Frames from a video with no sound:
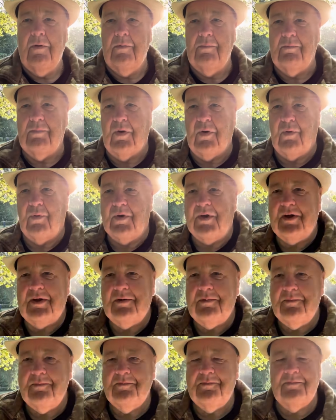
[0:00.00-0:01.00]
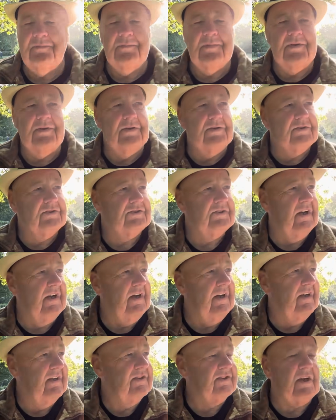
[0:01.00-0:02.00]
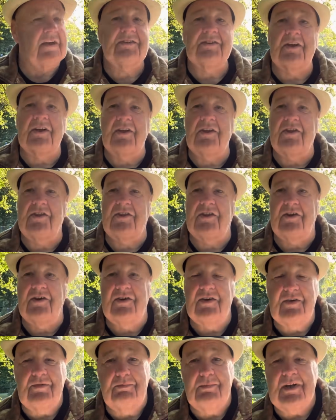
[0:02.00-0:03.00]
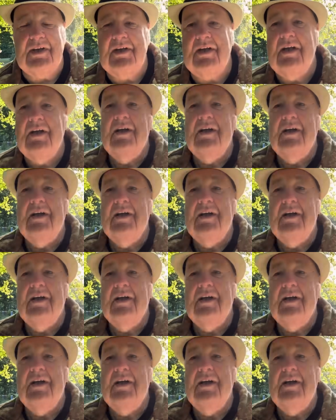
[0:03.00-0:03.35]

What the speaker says: Morning. It's Saturday the 3rd of May